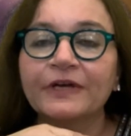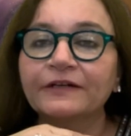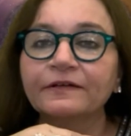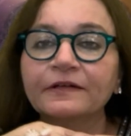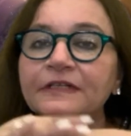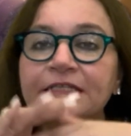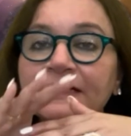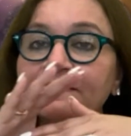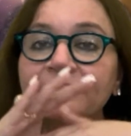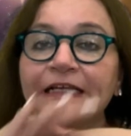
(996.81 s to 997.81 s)

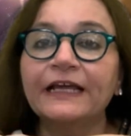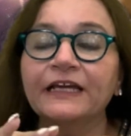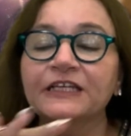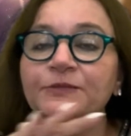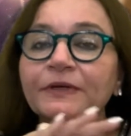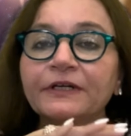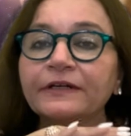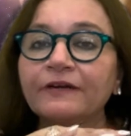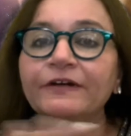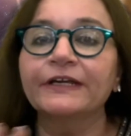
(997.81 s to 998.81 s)
Saturn delays,
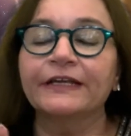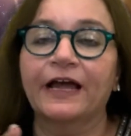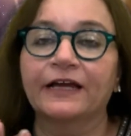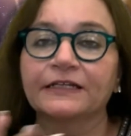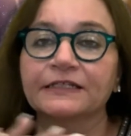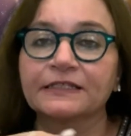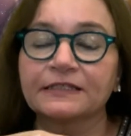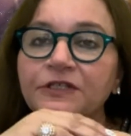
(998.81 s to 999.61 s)
but it never denies.